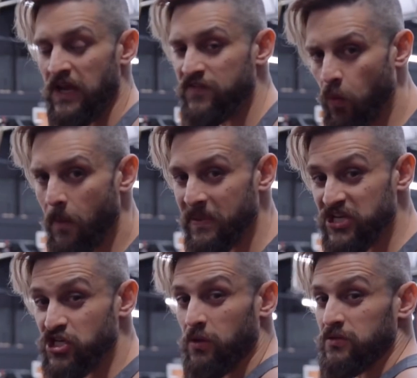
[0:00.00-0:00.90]
If you want
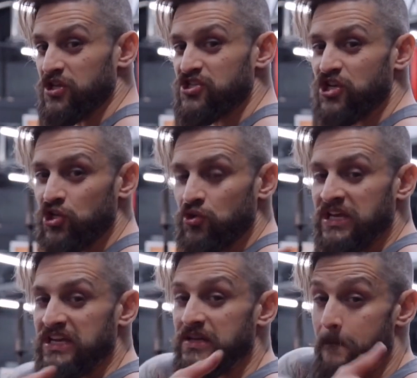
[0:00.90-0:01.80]
big shoulders, you
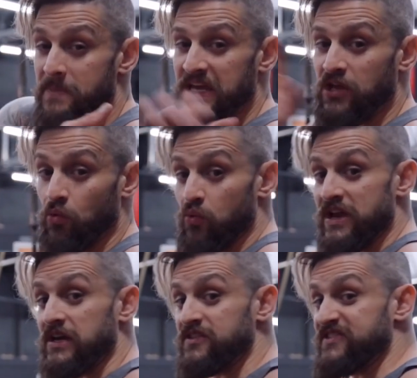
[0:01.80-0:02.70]
need big
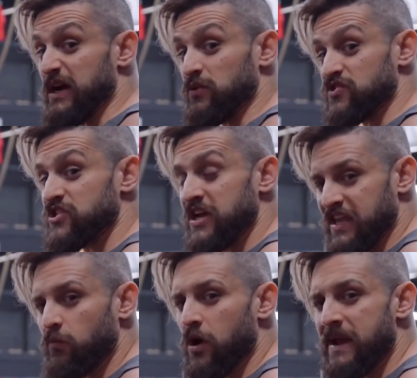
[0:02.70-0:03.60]
rear delts.
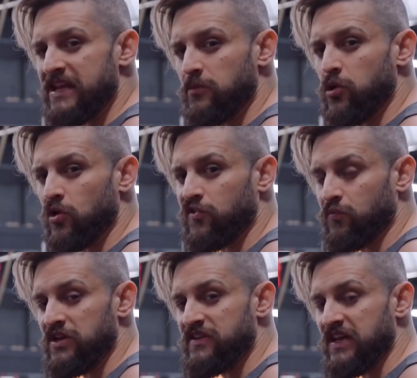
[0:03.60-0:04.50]
That won't make them look
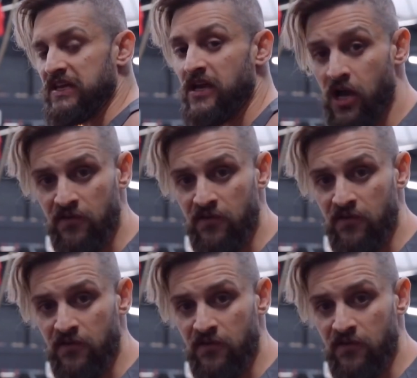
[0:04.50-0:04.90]
3D.